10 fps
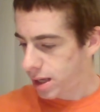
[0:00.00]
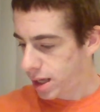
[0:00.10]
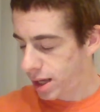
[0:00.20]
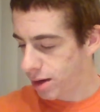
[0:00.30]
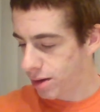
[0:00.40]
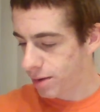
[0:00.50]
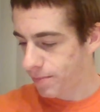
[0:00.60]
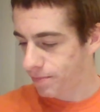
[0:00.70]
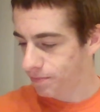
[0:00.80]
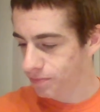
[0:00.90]
Here,
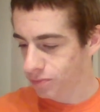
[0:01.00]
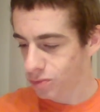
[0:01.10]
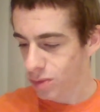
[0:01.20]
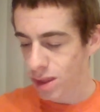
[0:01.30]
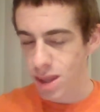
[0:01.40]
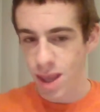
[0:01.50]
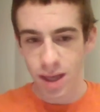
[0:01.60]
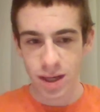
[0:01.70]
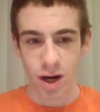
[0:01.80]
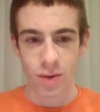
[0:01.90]

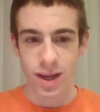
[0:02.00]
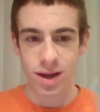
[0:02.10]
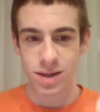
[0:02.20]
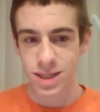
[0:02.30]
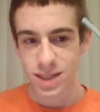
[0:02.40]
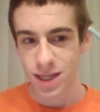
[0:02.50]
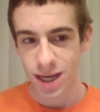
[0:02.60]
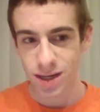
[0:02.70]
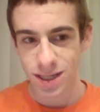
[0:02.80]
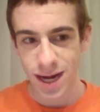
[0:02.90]

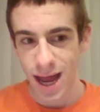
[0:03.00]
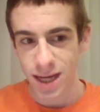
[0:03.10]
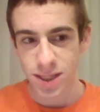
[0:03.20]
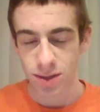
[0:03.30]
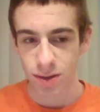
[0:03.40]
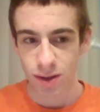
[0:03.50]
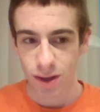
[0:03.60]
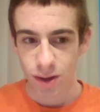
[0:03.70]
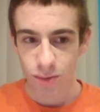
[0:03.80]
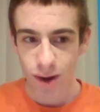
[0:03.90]
here's an axle,
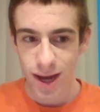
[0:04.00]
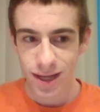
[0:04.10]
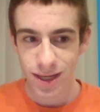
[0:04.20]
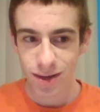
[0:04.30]
right?